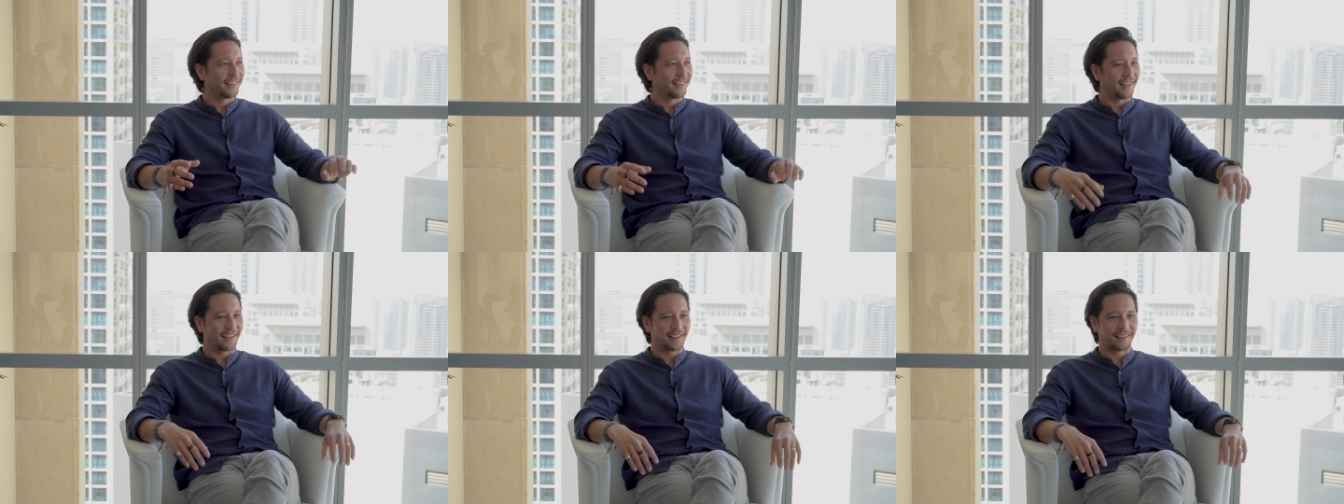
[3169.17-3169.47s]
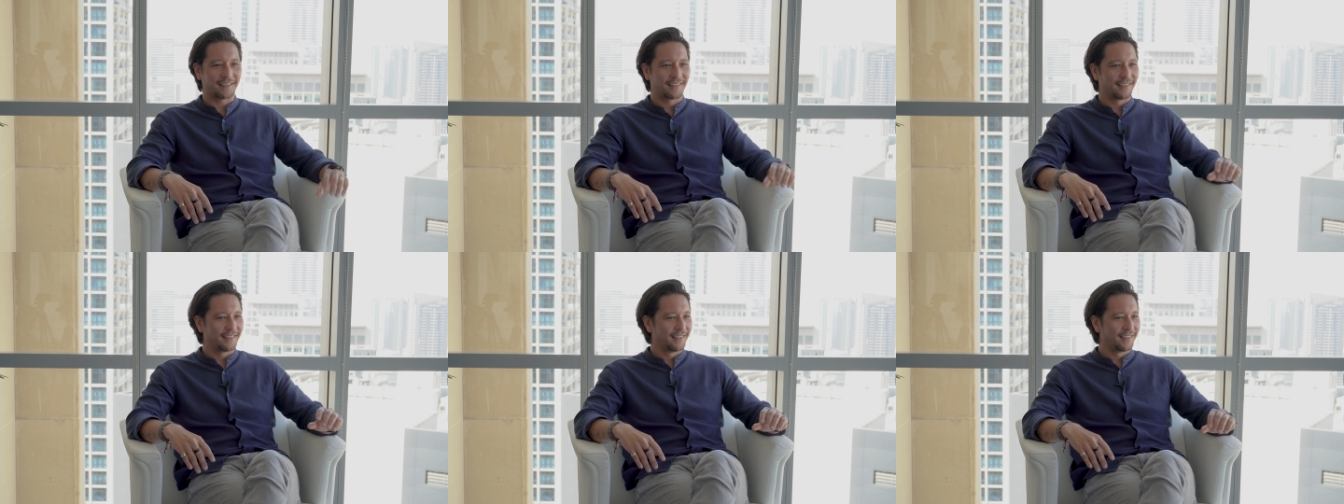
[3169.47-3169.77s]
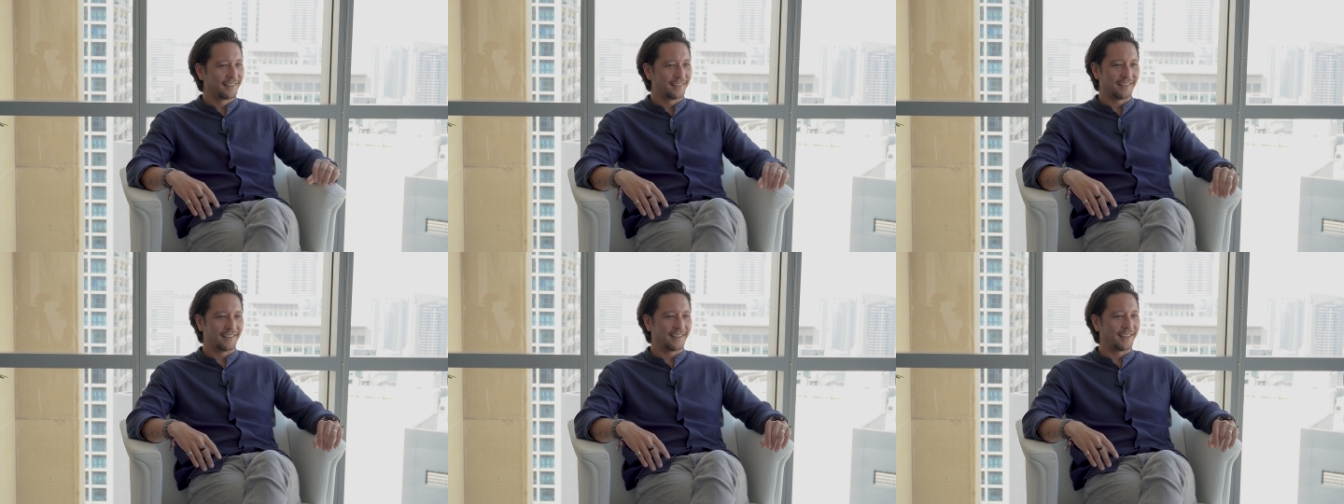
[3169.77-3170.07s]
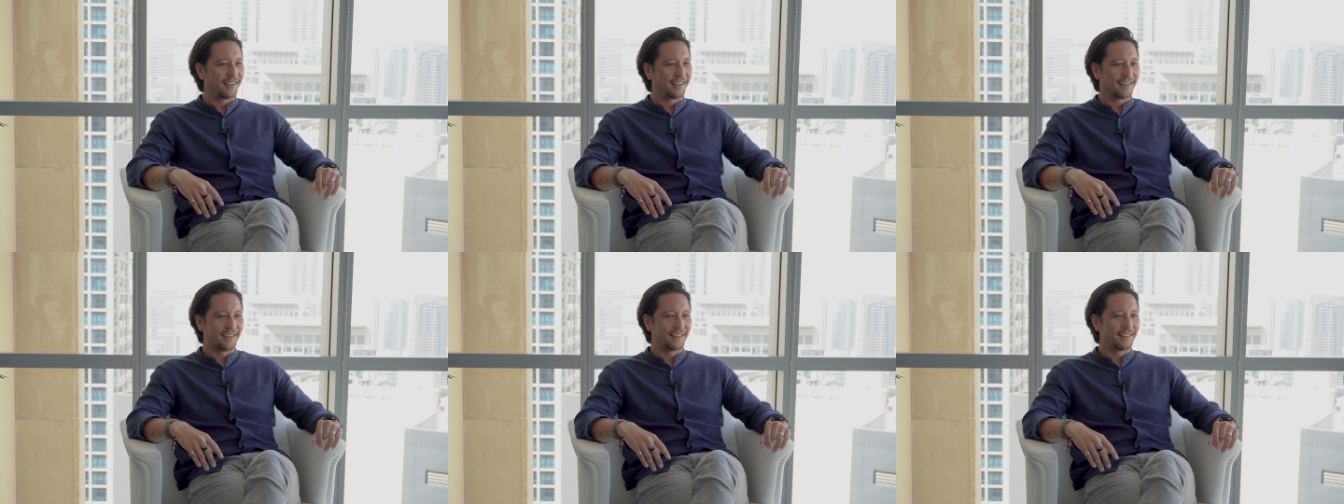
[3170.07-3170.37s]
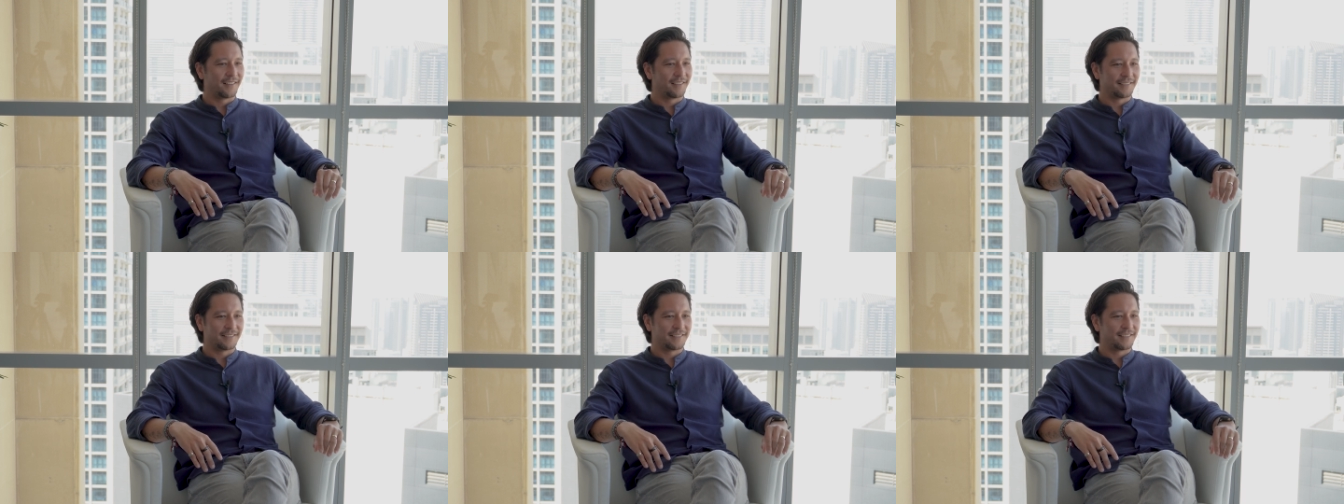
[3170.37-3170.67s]
Like
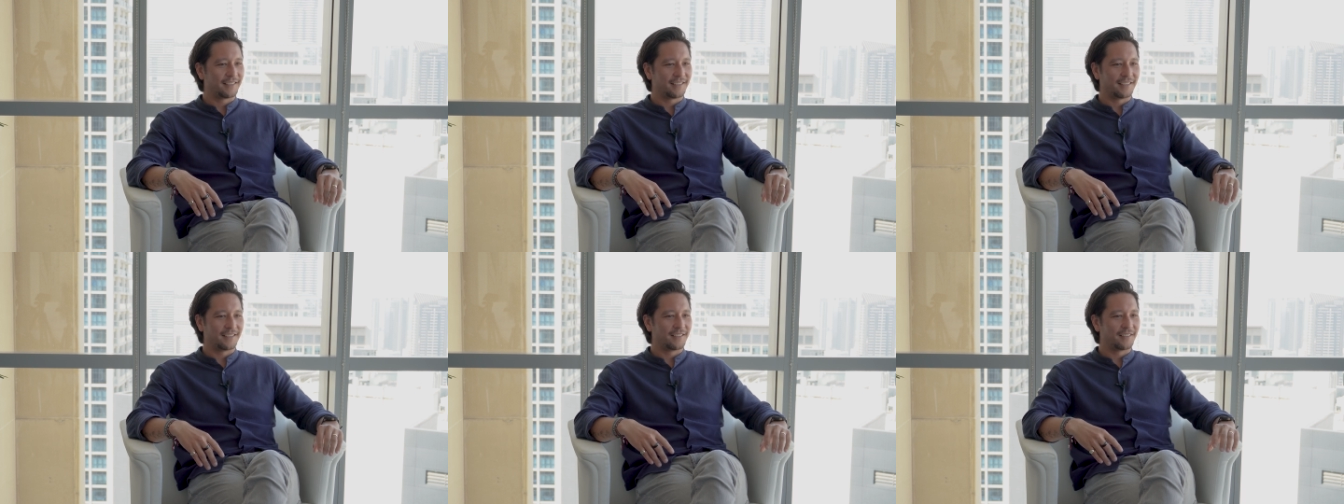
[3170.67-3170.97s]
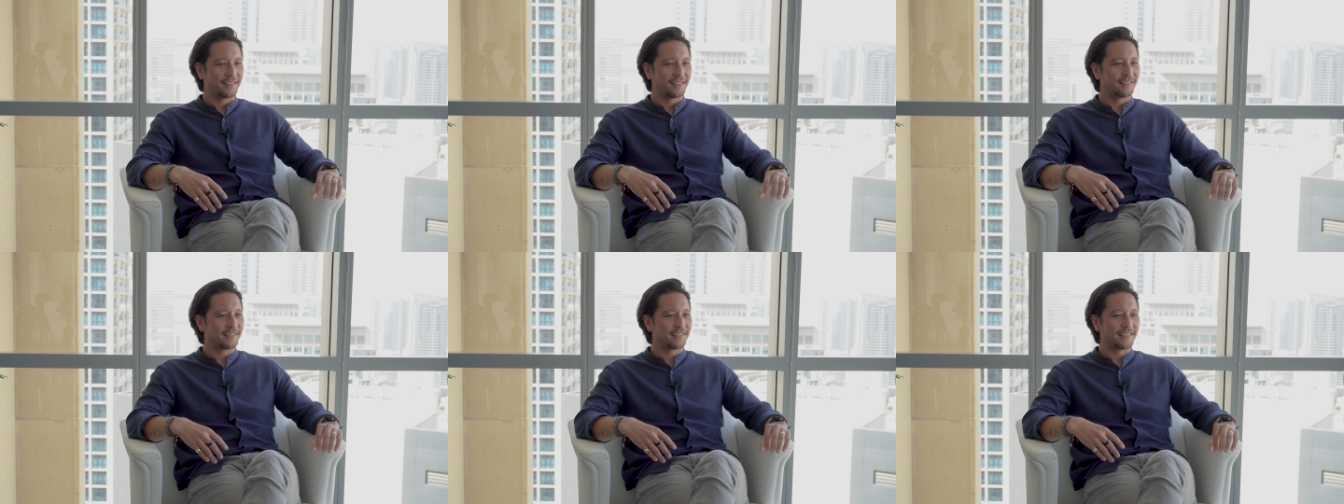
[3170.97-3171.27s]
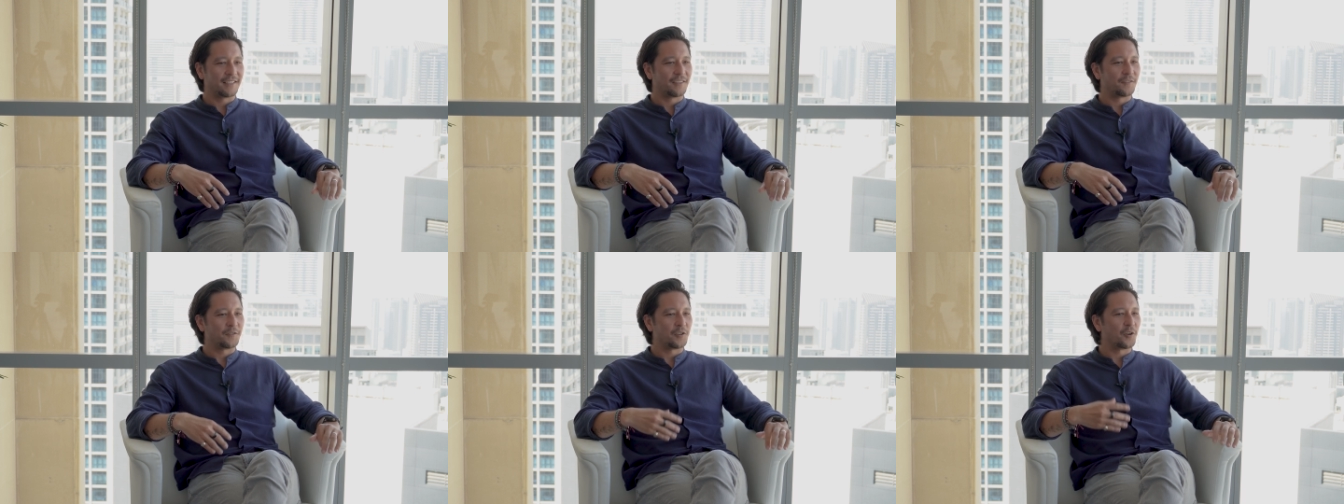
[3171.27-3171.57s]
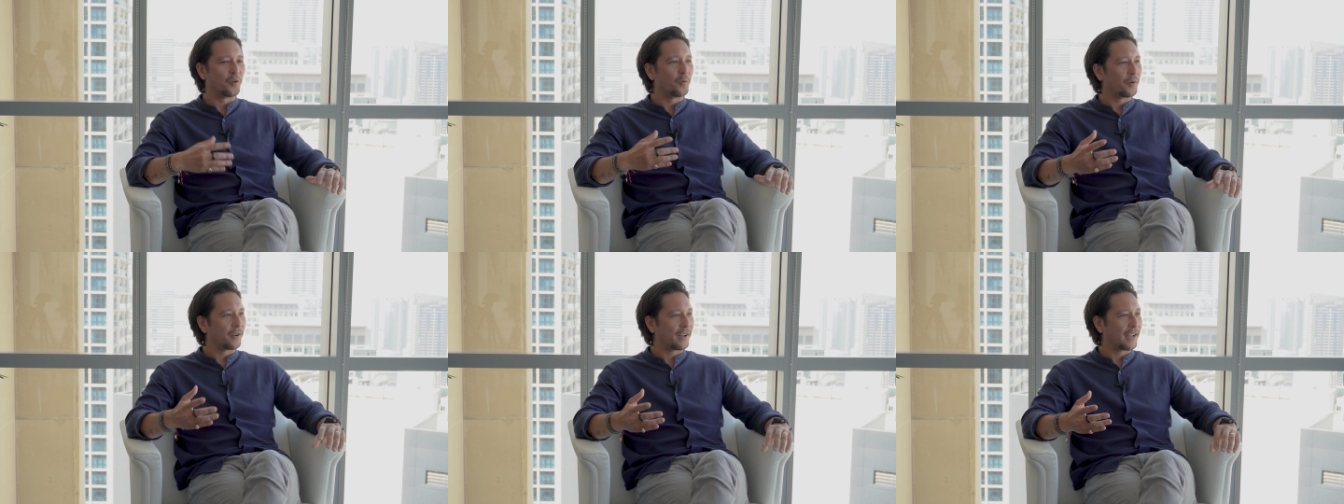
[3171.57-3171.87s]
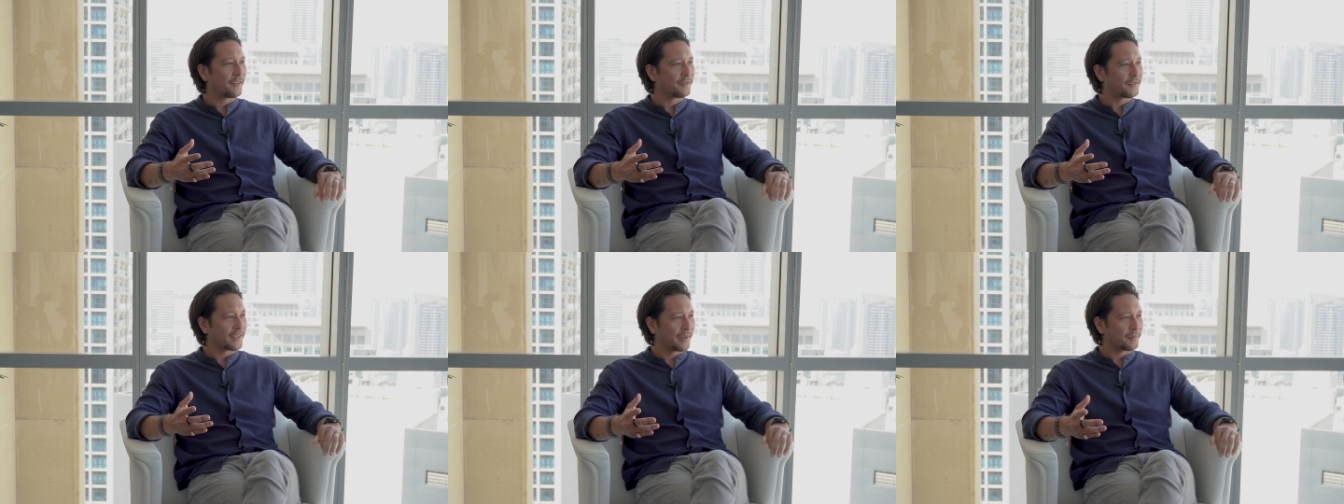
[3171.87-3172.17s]
uh, if you don't want
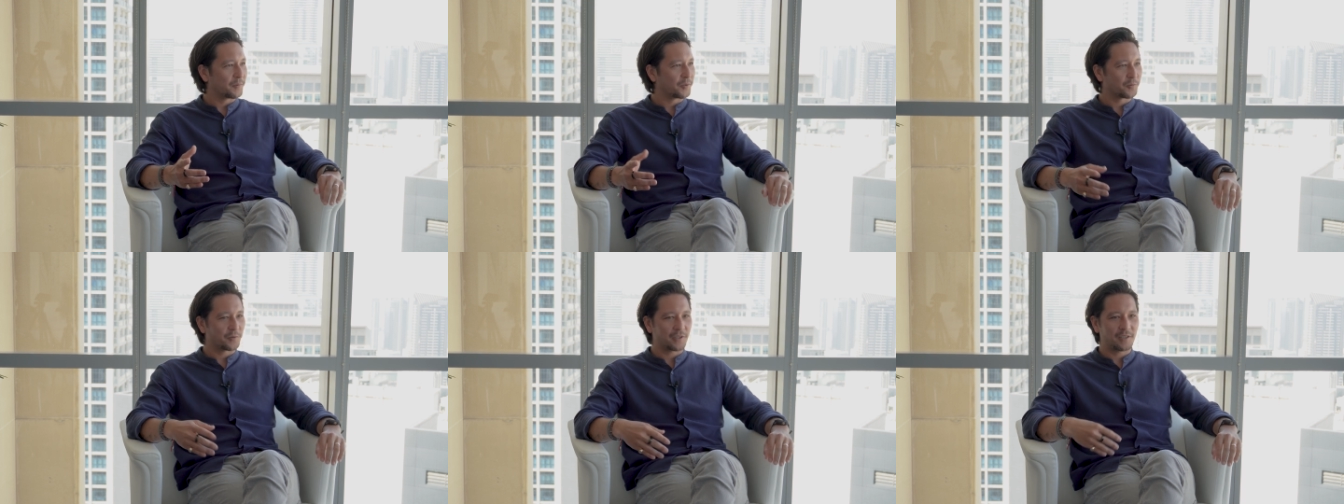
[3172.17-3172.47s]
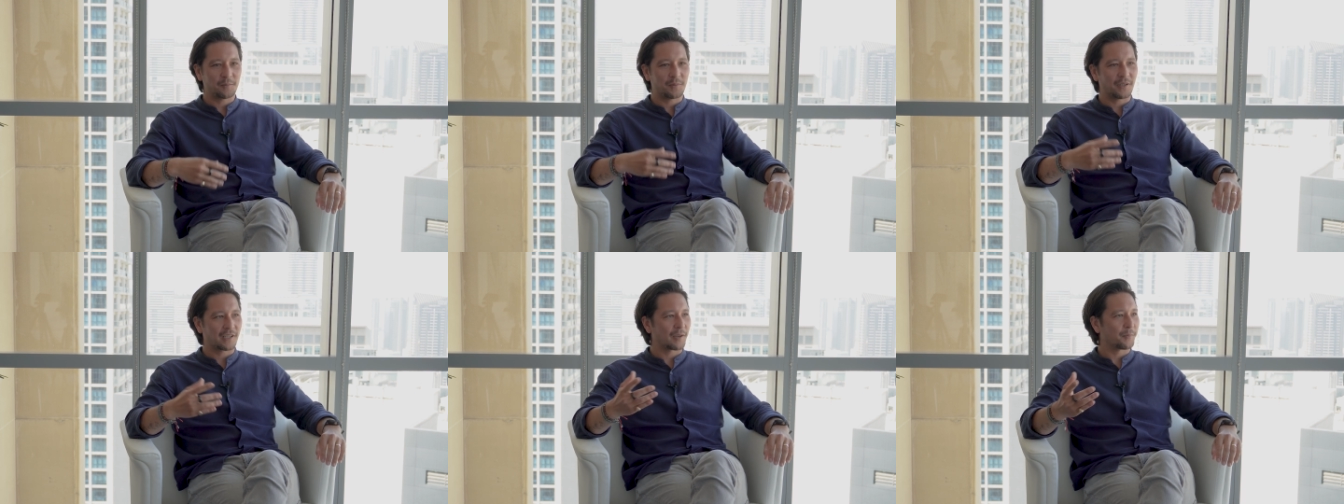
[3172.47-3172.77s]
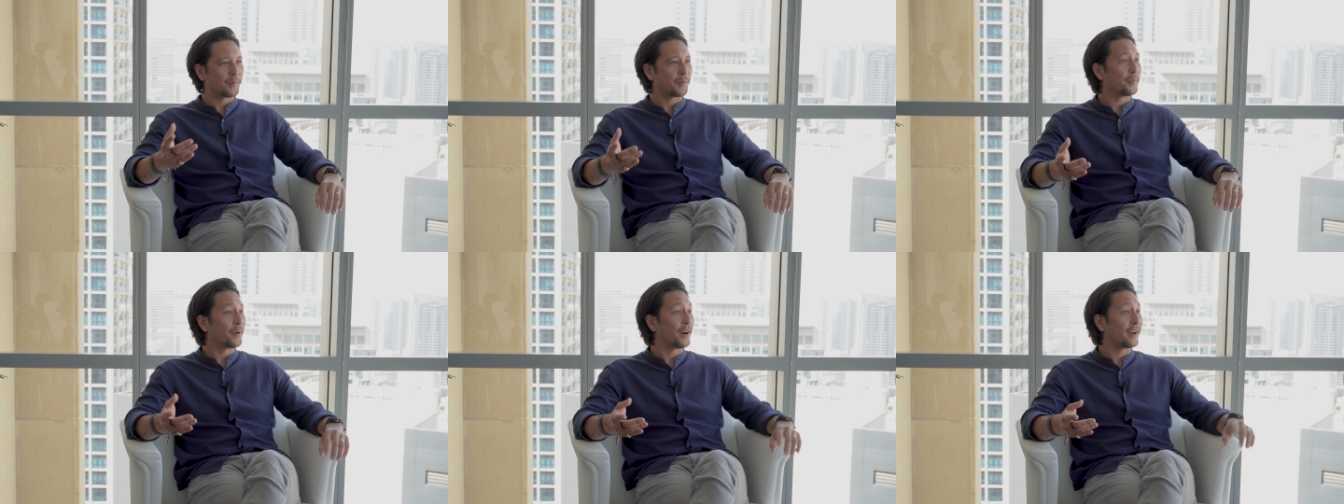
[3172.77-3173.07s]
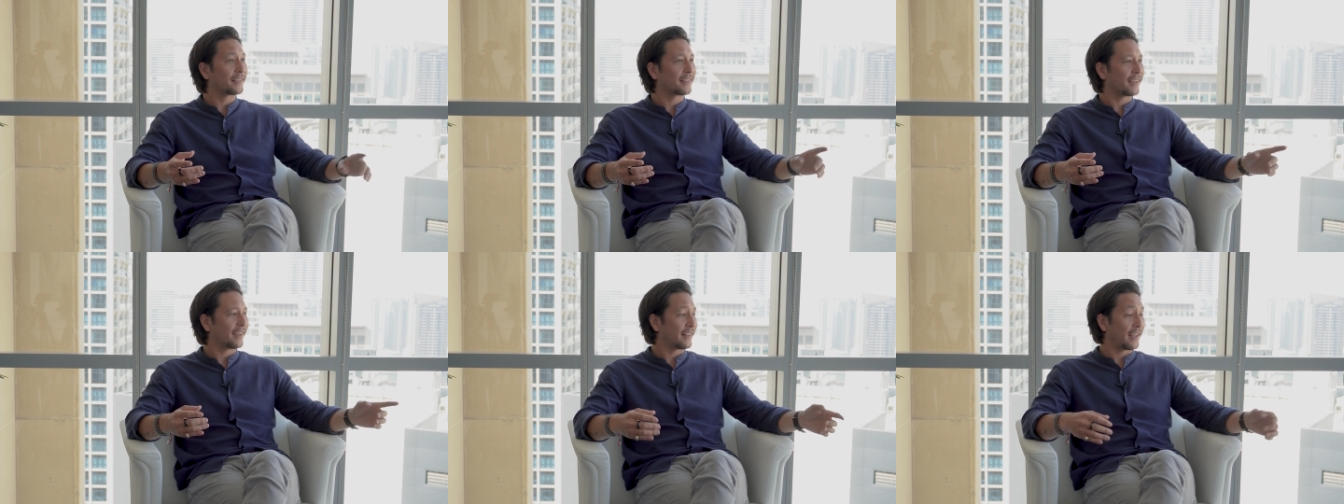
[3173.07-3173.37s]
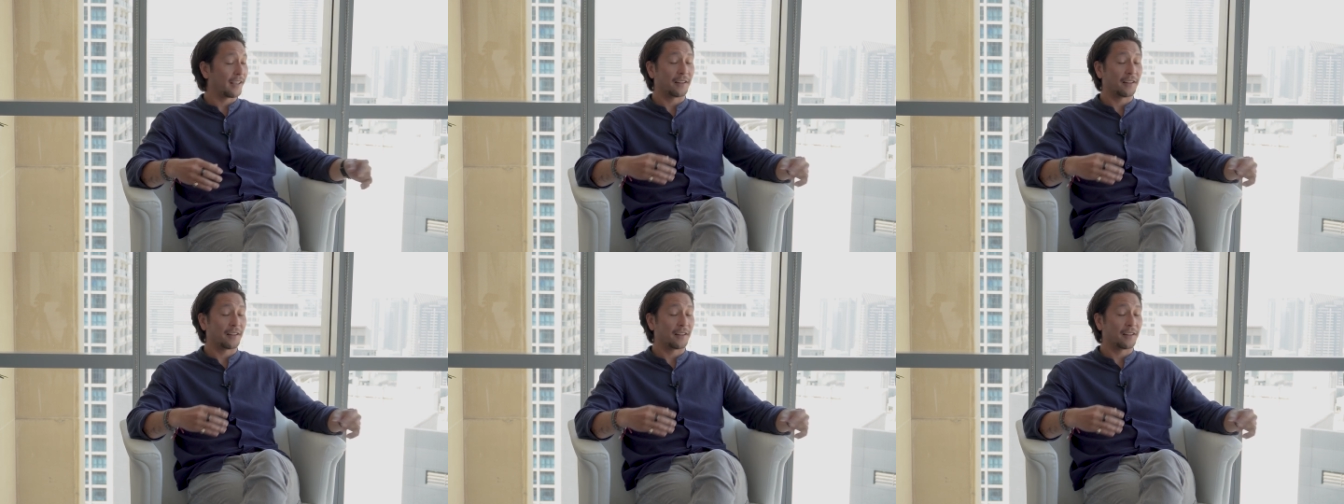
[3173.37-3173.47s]
to have time to read, pick up a podcast.